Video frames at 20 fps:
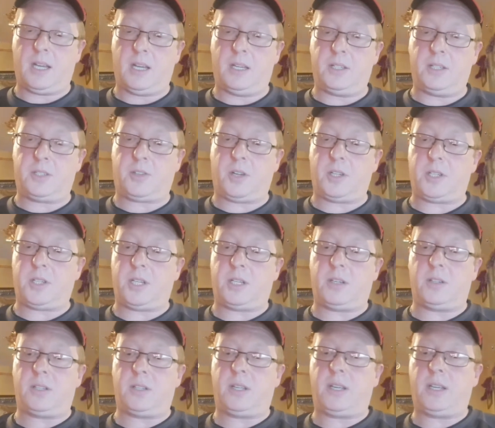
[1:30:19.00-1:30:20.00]
Tracy
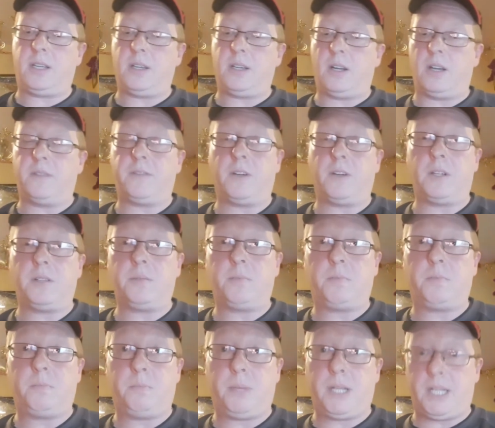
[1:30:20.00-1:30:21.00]
got the iPhone
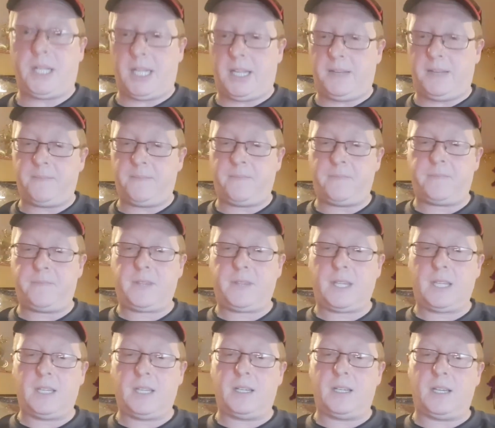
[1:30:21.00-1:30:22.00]
beanie.
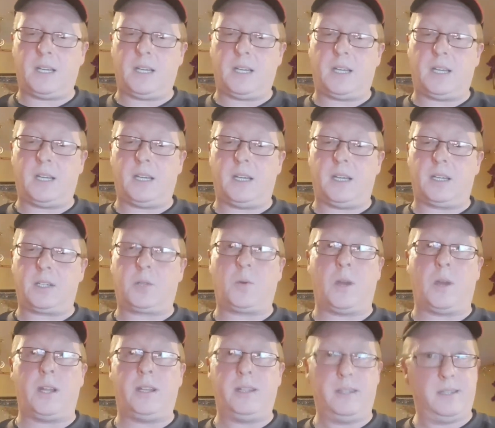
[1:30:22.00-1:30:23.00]

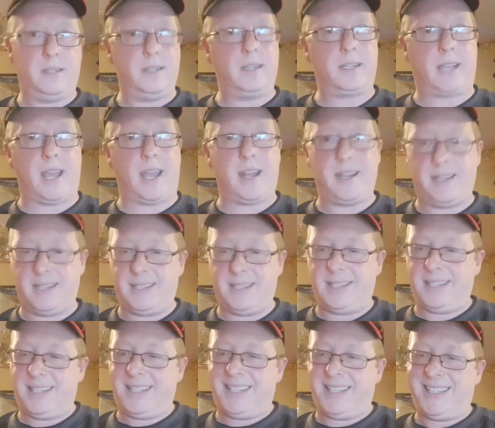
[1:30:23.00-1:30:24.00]
Gwen again
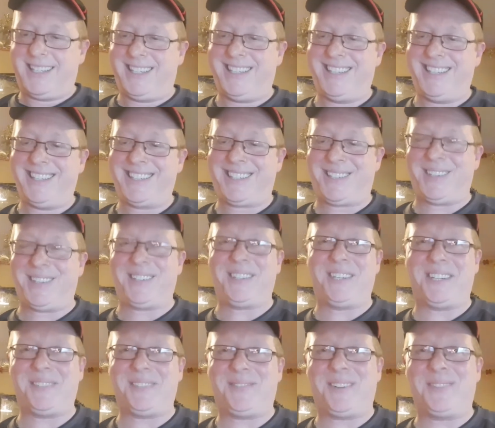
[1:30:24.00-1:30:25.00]
got the
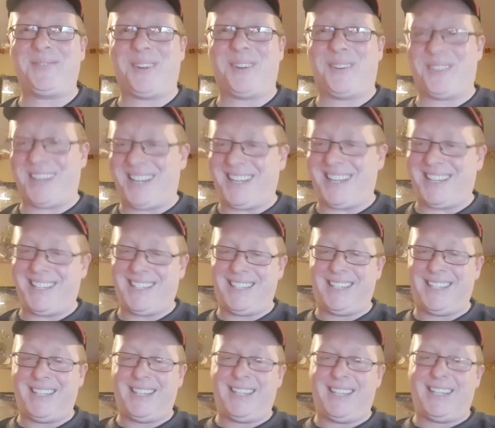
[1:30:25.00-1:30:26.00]
iPhone bobble hat.
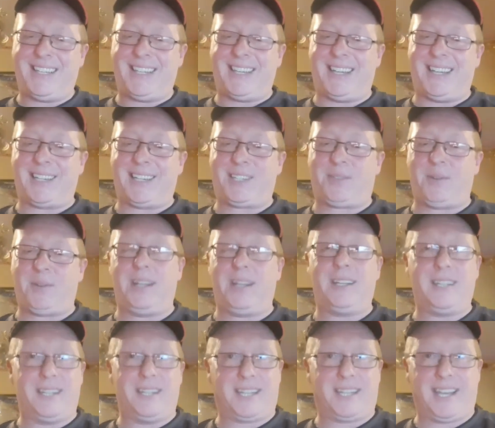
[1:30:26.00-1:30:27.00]

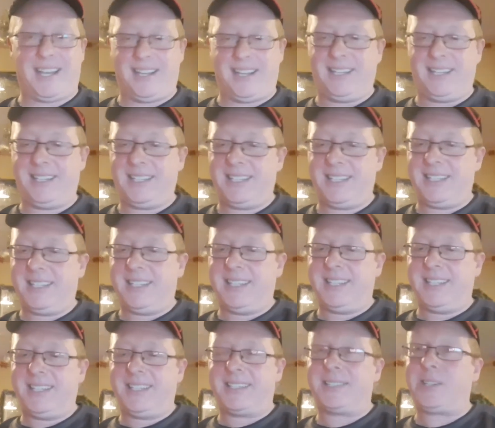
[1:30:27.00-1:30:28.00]
Gwen again
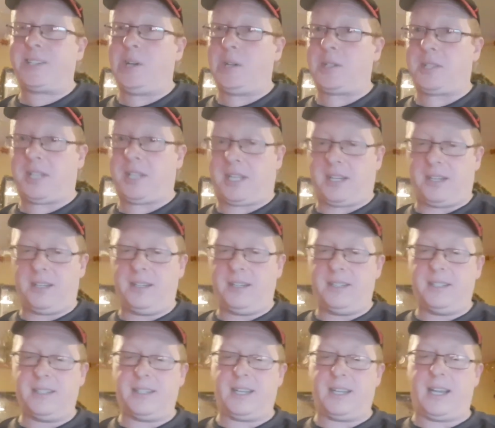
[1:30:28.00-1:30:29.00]
got a sticker,
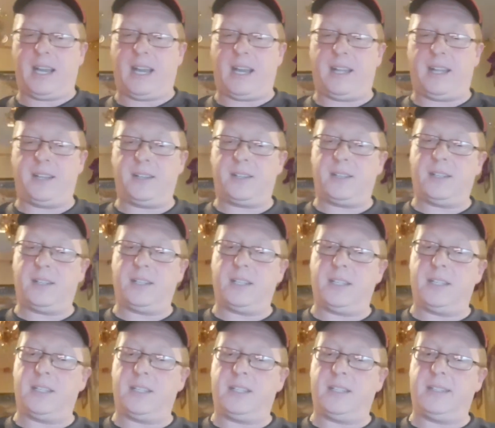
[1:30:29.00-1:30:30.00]
and
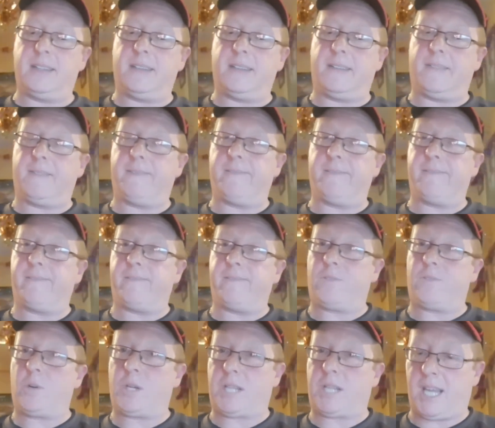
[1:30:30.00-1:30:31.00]

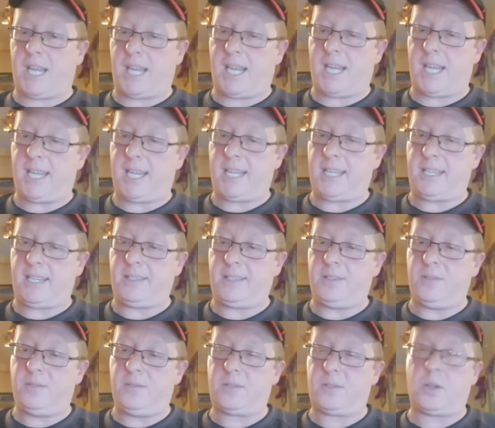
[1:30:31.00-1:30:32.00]
Ricky,
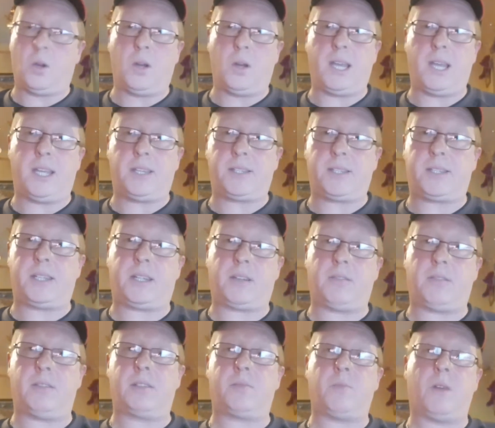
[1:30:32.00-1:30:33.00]
you got a
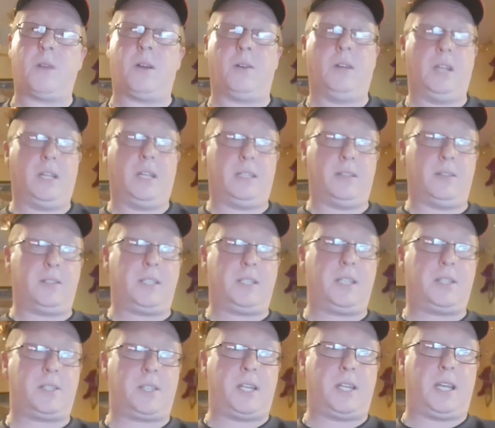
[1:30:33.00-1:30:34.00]
sticker as well. I
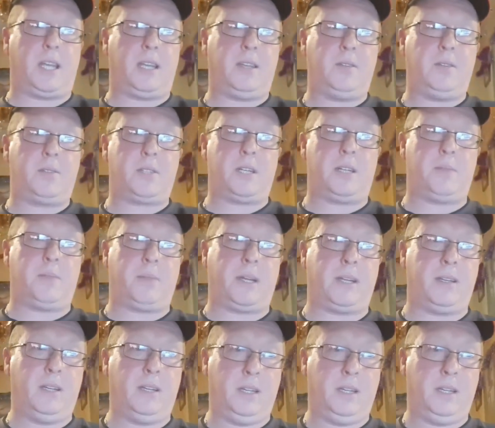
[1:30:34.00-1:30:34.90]
did see you said about,